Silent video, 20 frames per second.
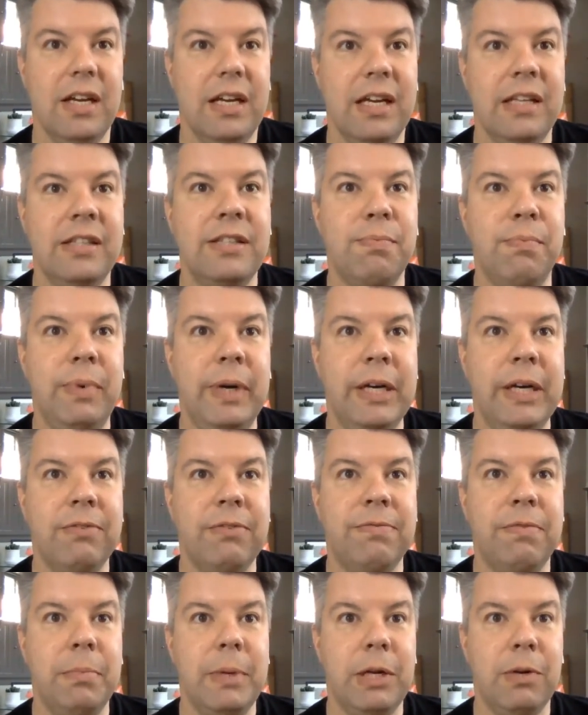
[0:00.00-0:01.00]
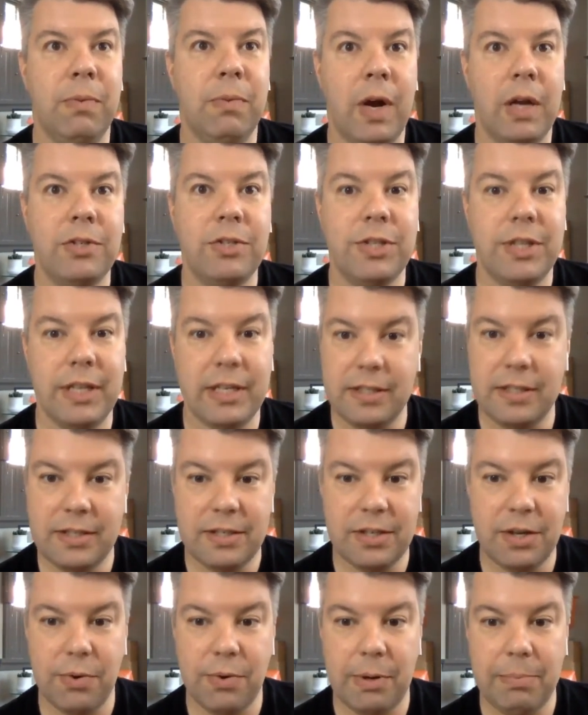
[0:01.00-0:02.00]
it's weird for me to watch this,
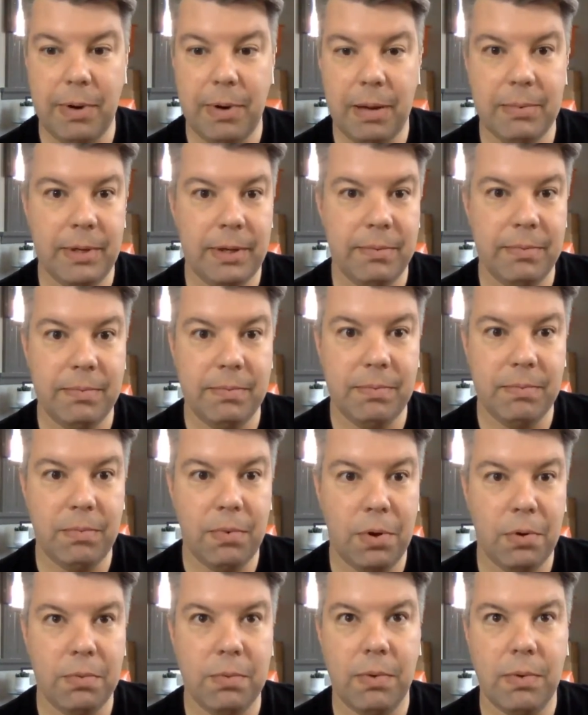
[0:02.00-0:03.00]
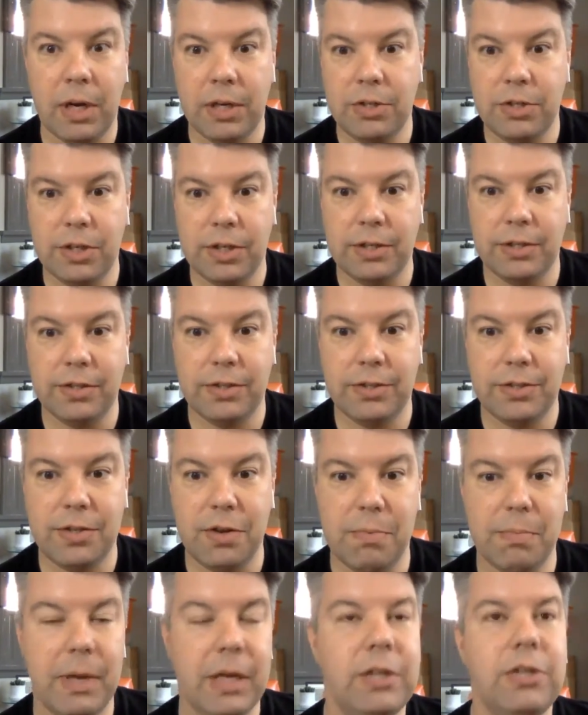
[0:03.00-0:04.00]
so I probably won't watch it
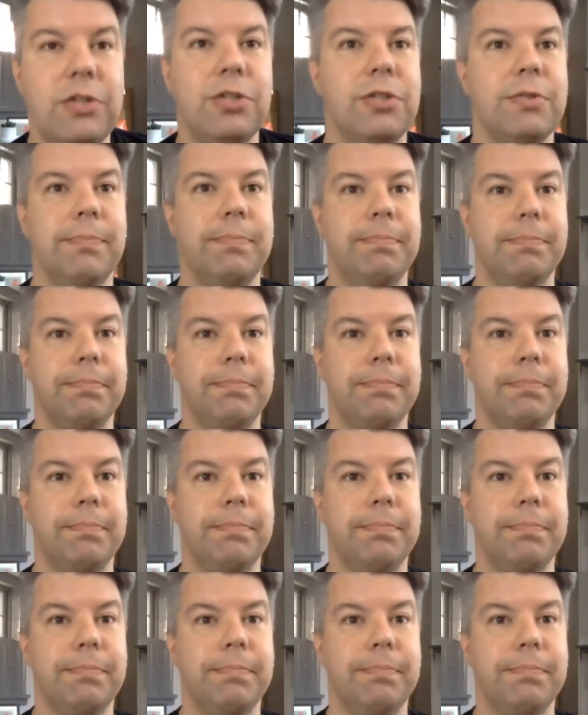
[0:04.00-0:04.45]
so much.